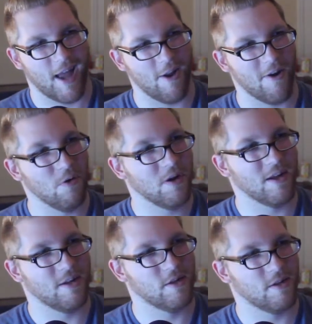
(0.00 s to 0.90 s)
I don't know.
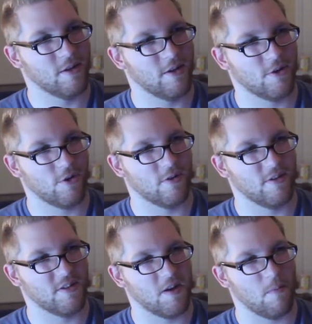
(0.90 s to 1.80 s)

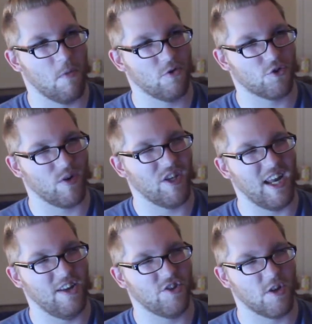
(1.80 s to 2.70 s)
Most green
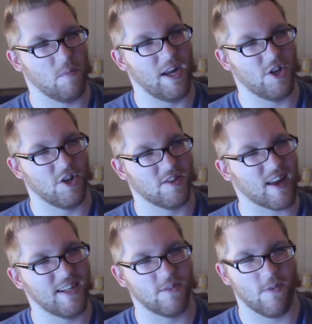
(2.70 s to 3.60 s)
teas to me just
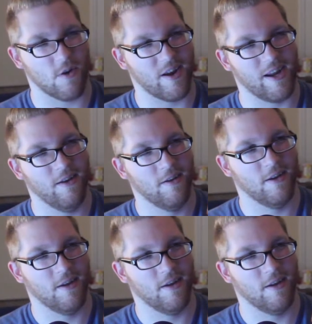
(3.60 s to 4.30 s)
taste very